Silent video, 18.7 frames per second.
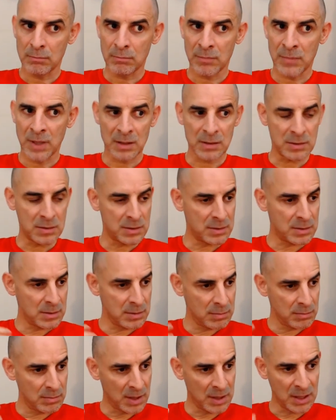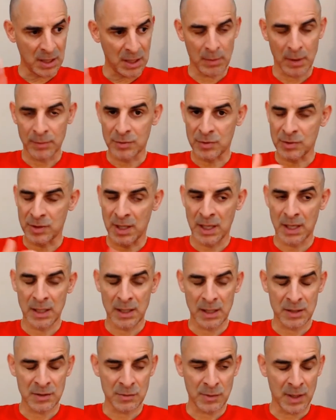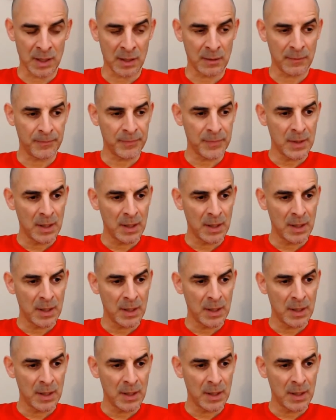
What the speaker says: that came up today as well.